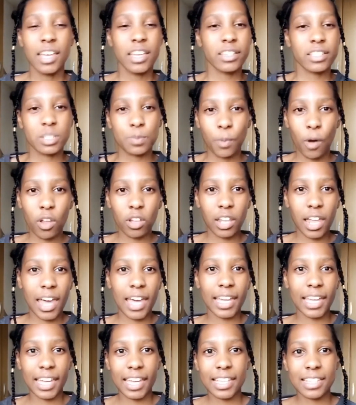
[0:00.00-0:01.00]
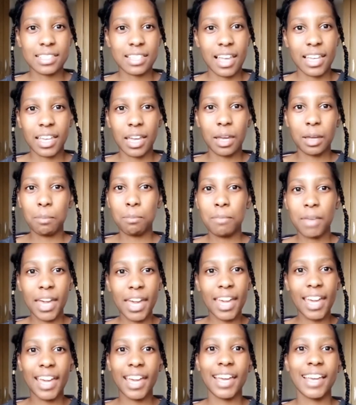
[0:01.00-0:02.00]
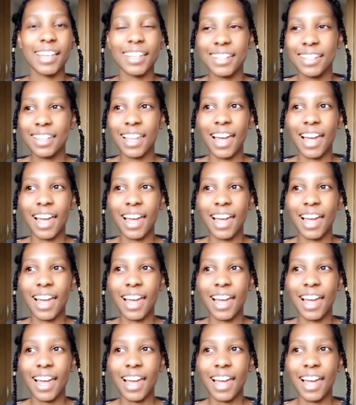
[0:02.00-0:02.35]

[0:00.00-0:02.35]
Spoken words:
Spotlight is like a main,